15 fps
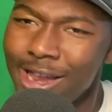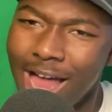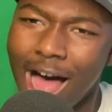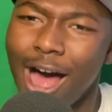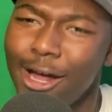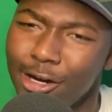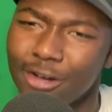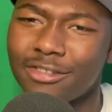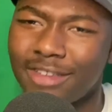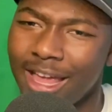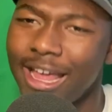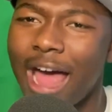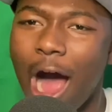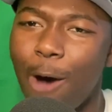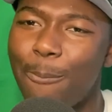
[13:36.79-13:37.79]
not
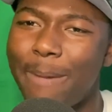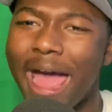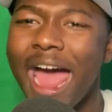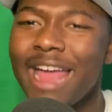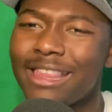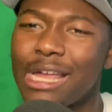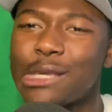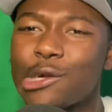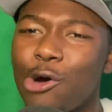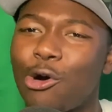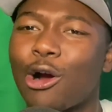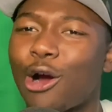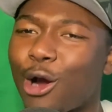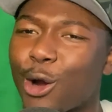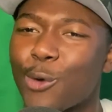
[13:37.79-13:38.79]
understand how bad that's going
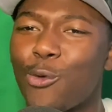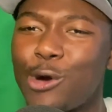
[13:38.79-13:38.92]
to hurt